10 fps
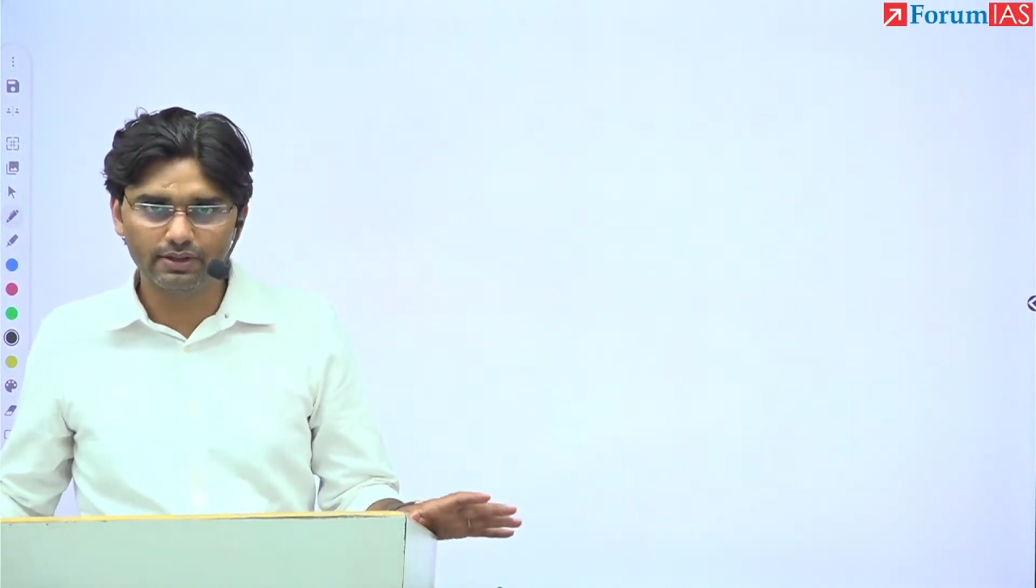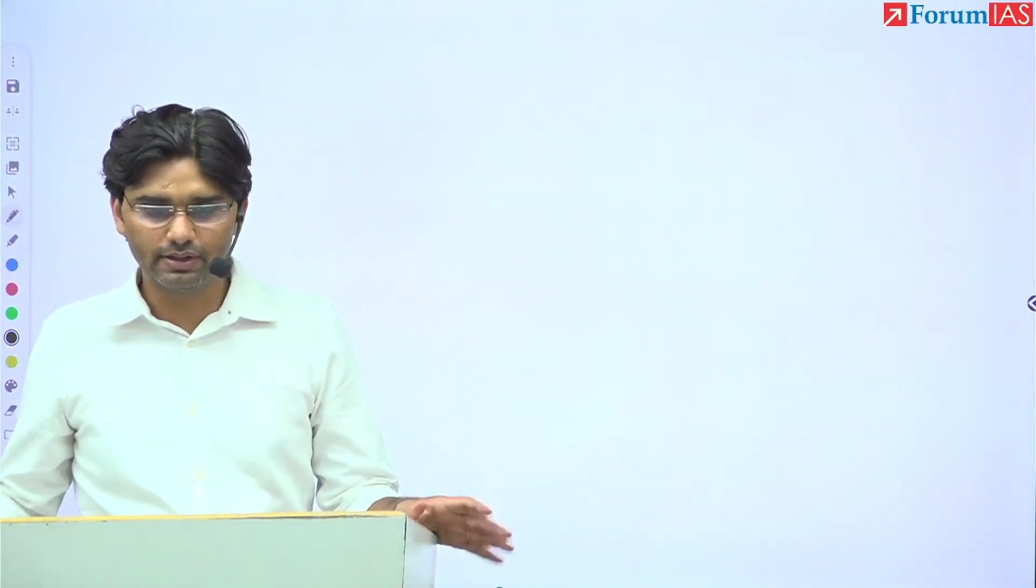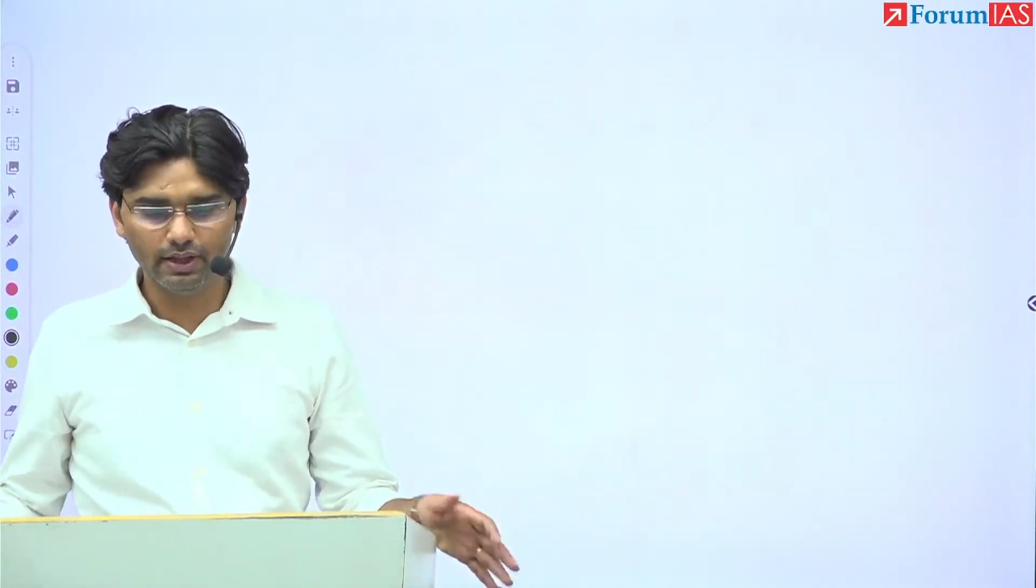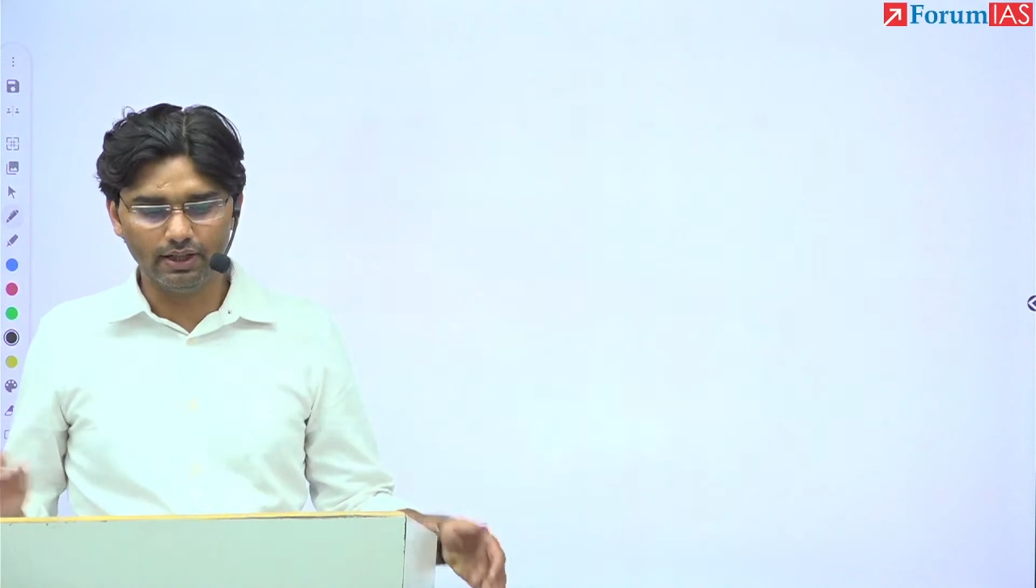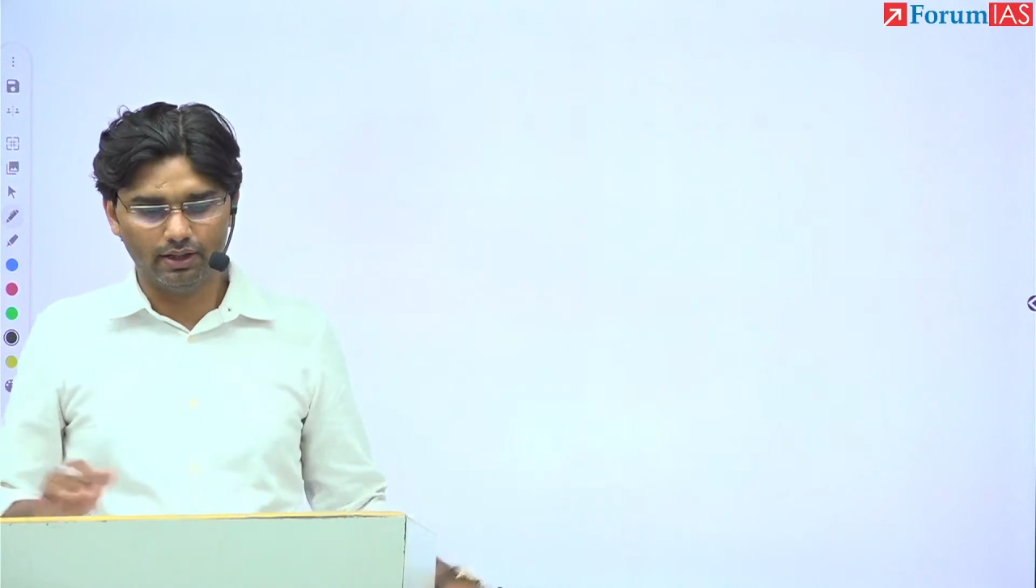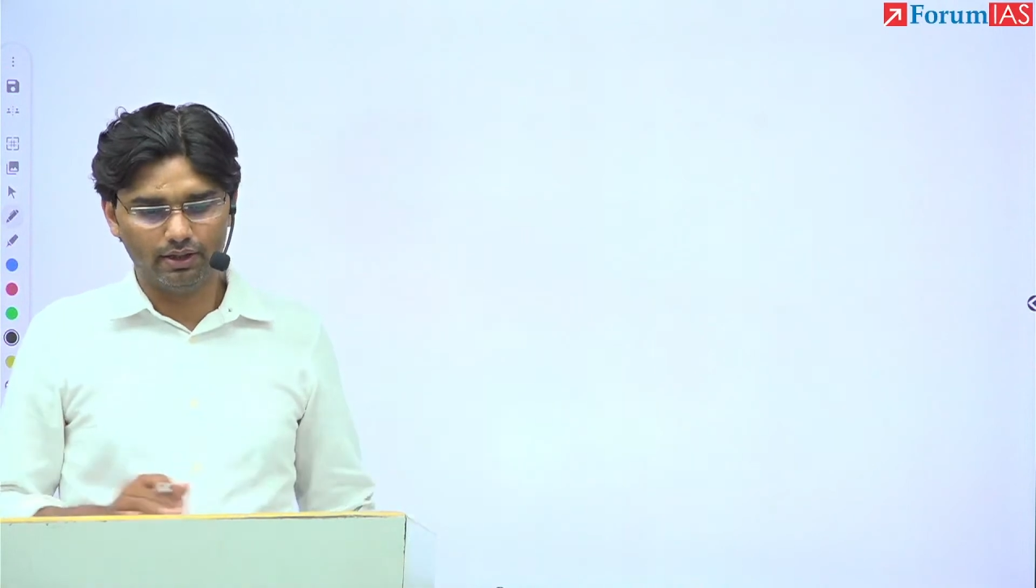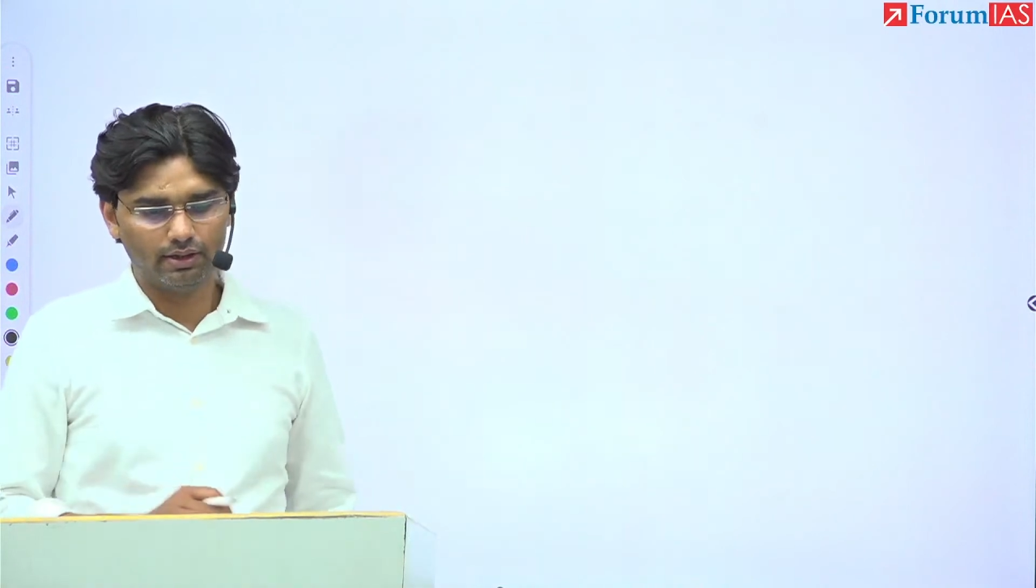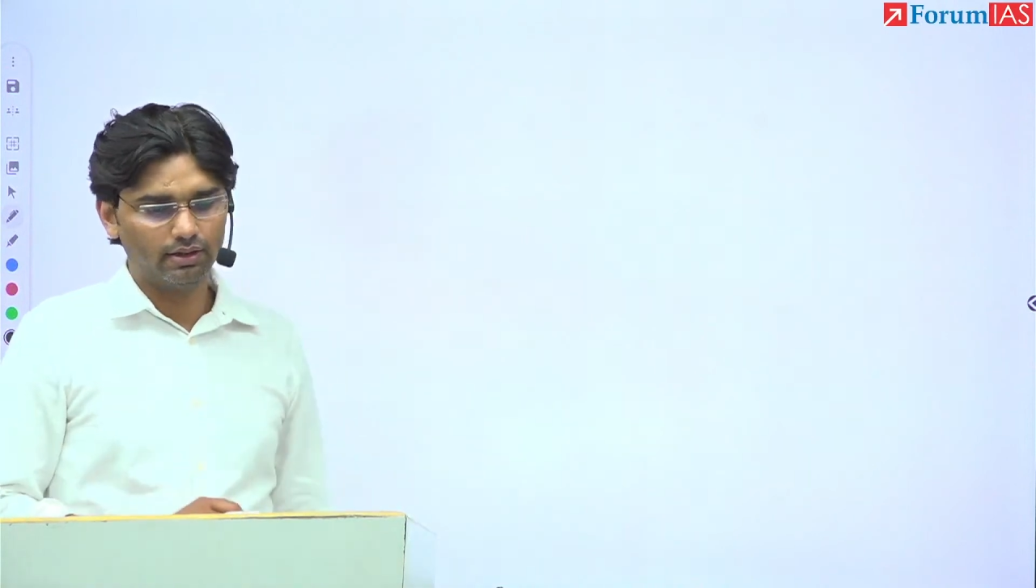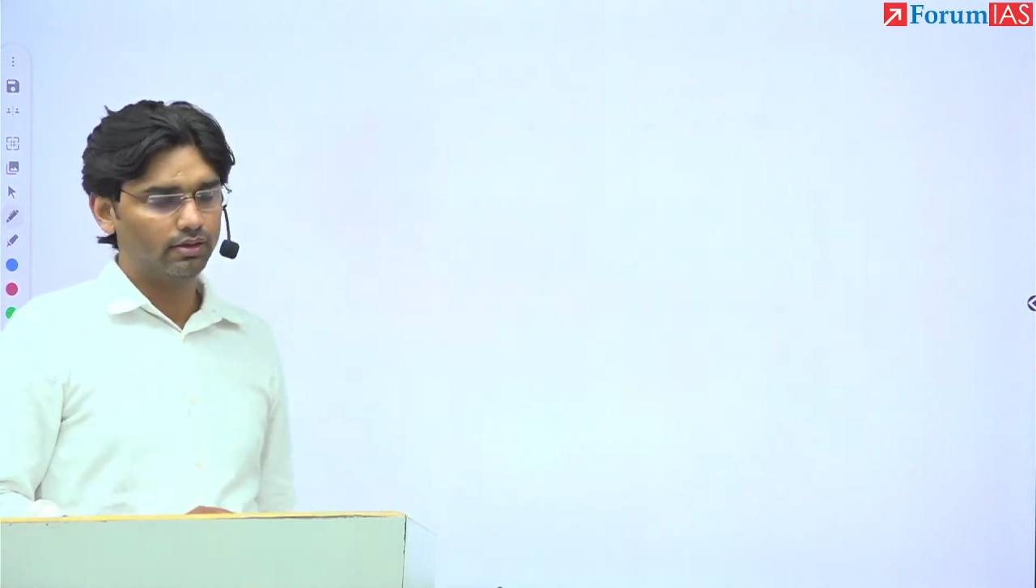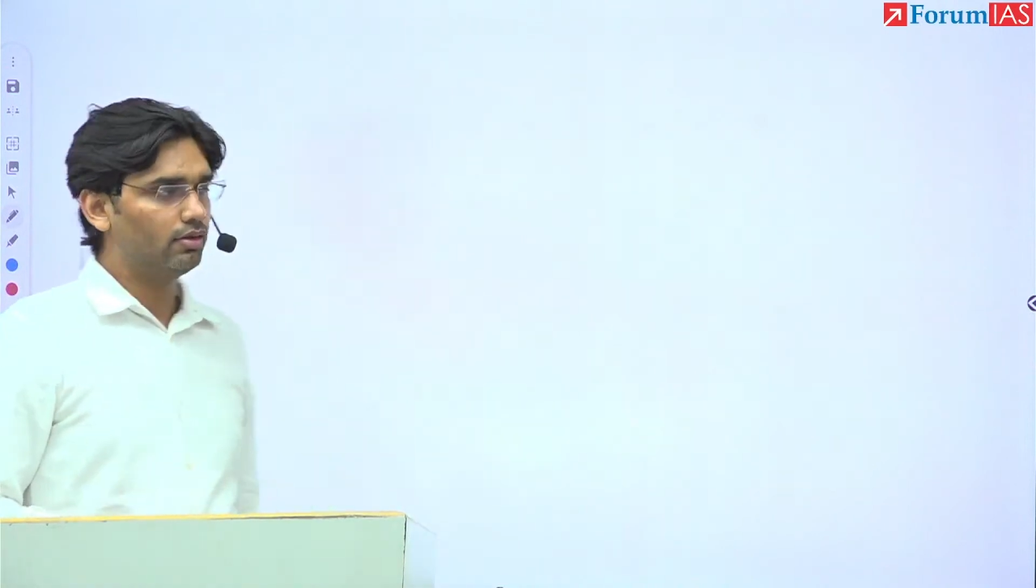day.
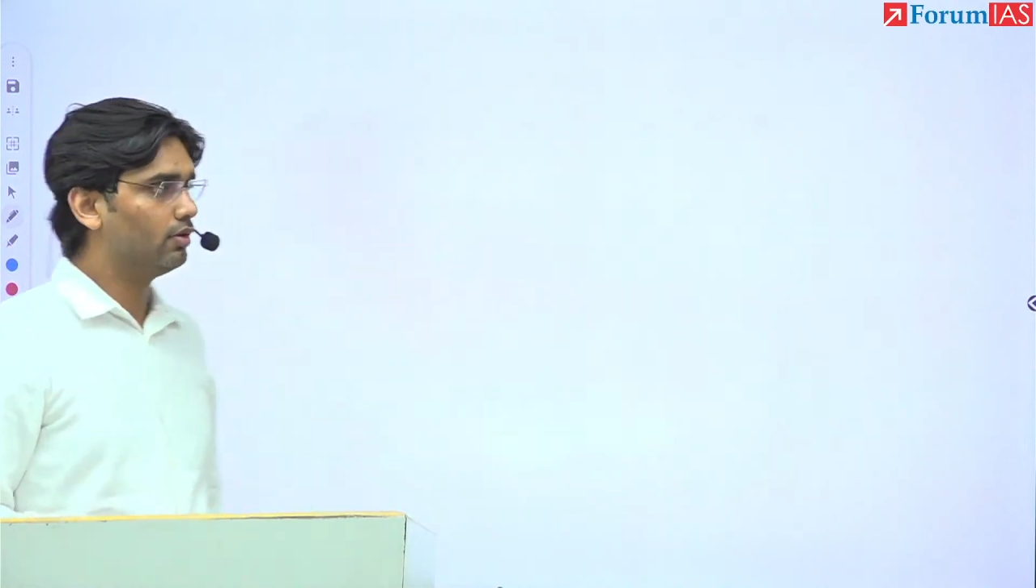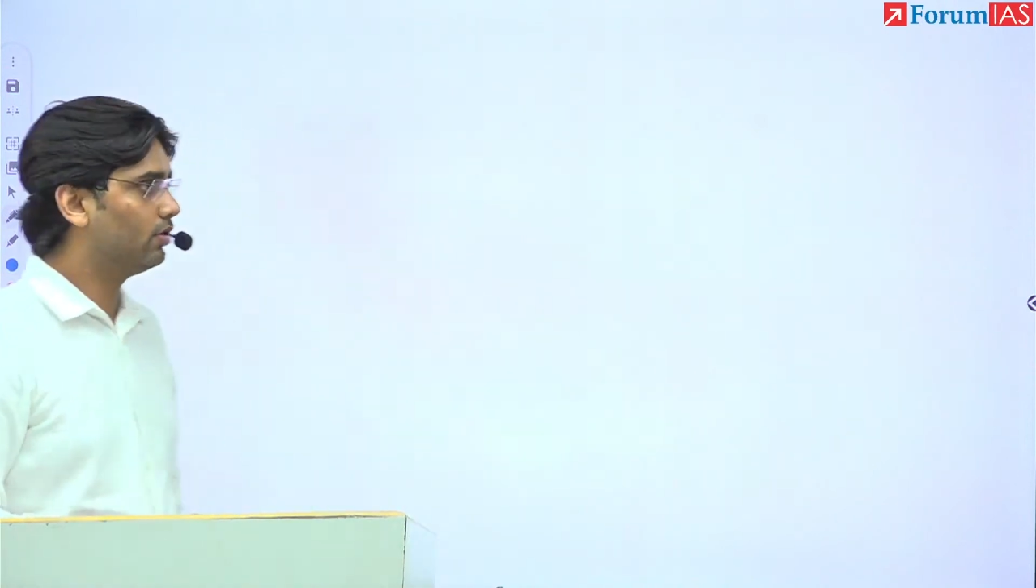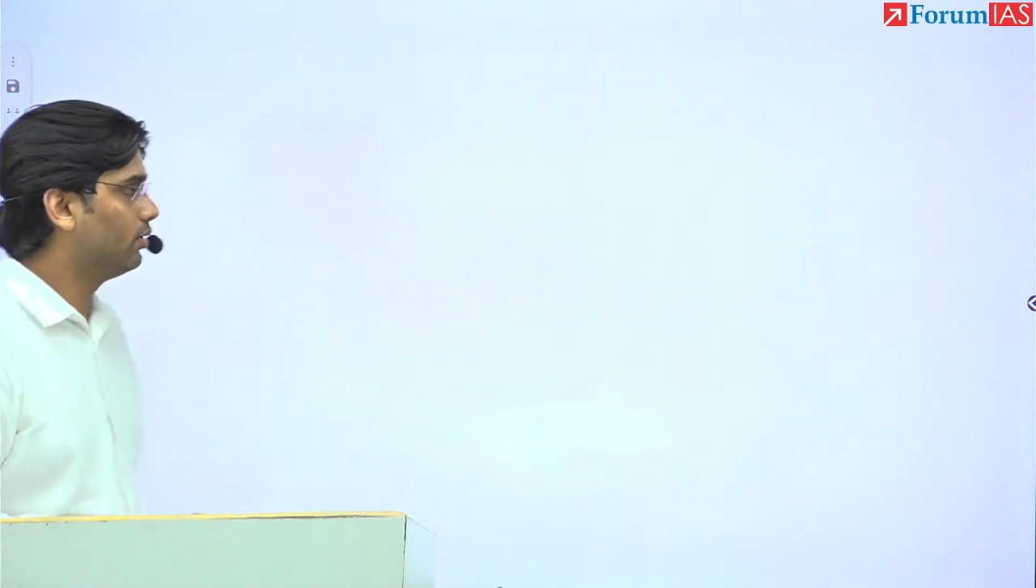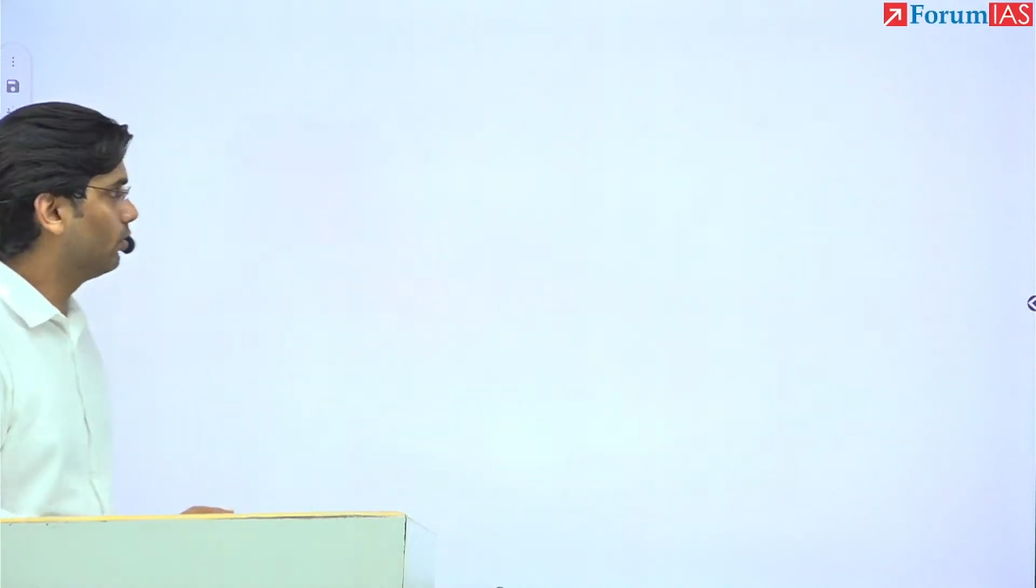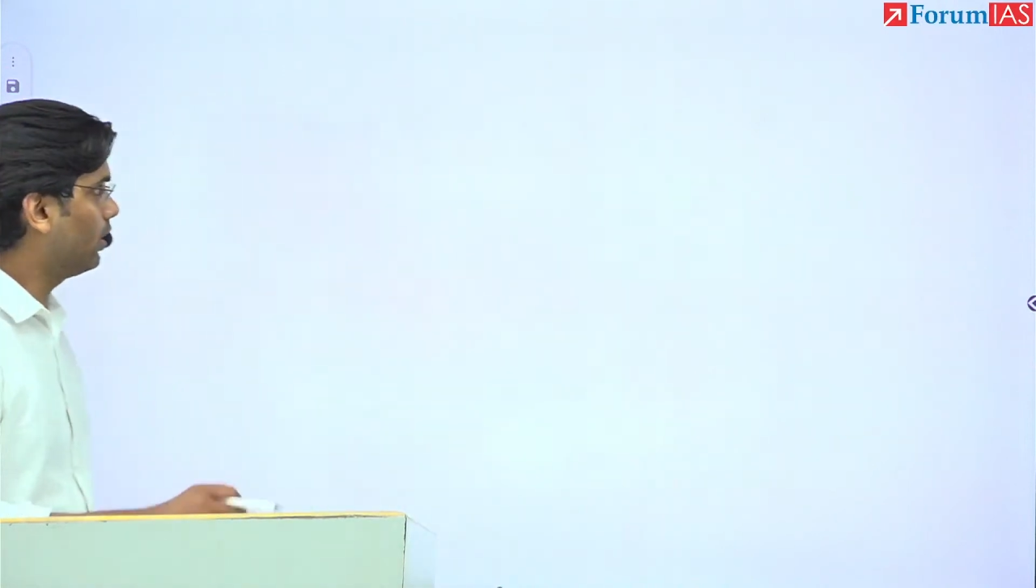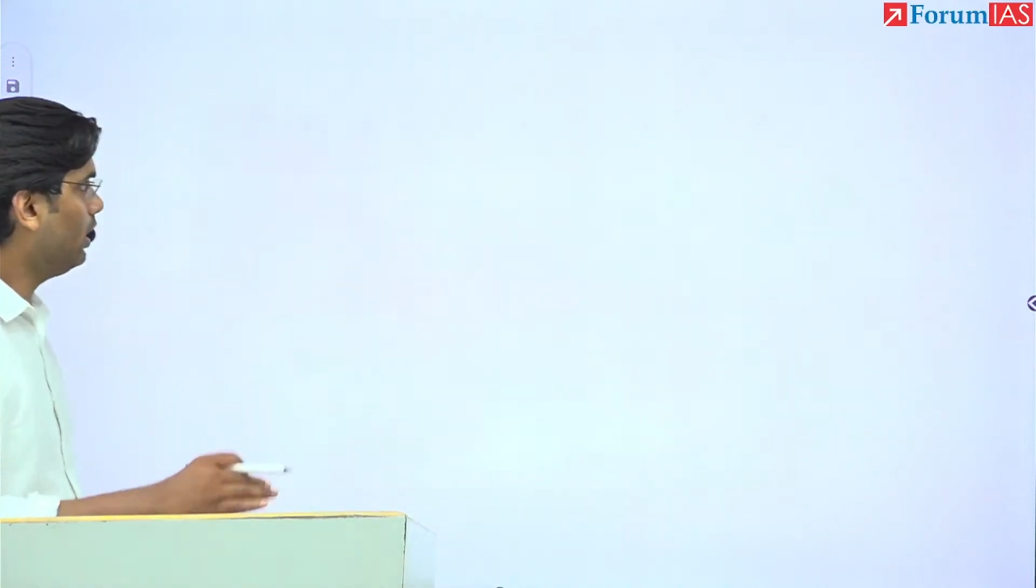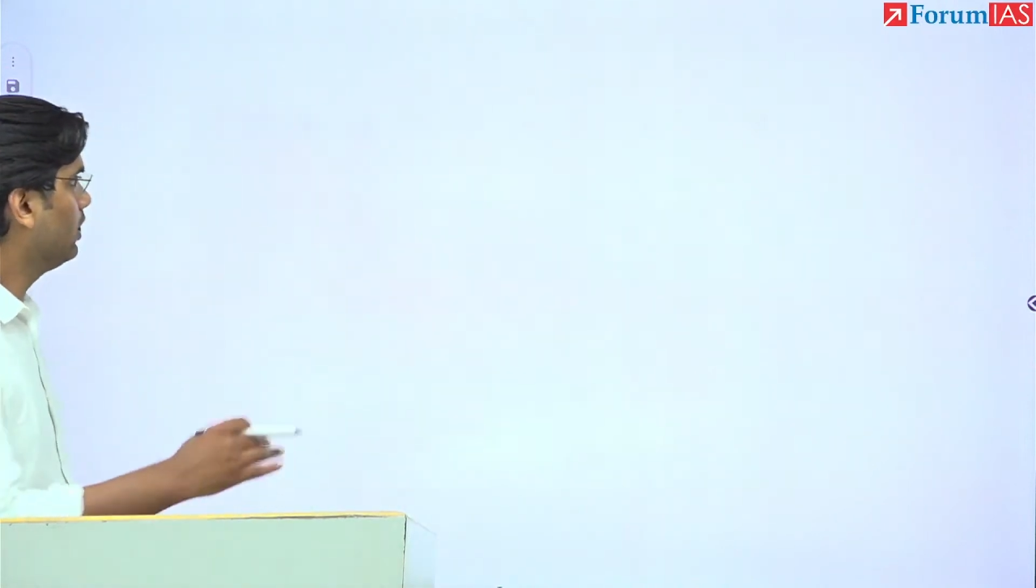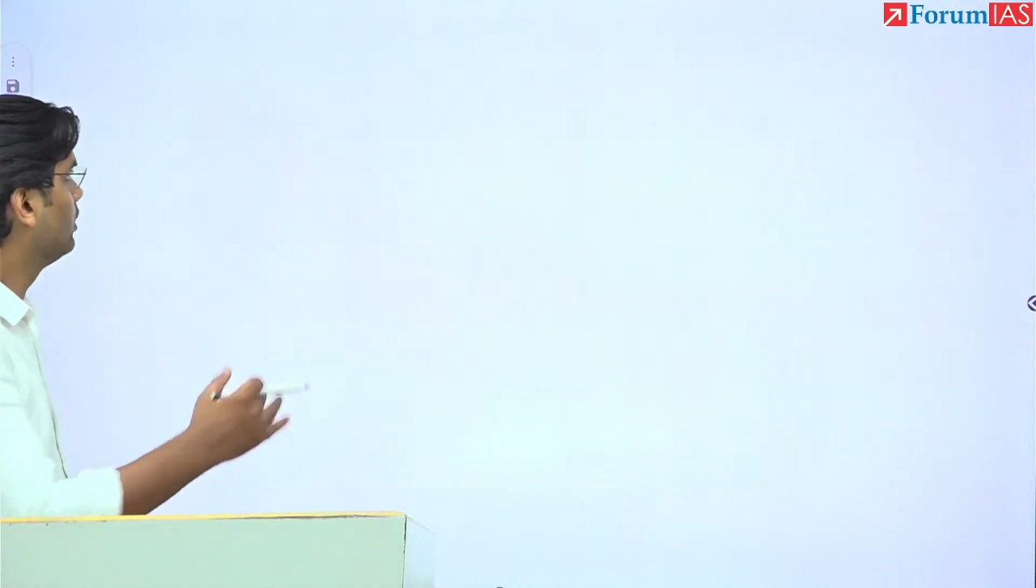Okay,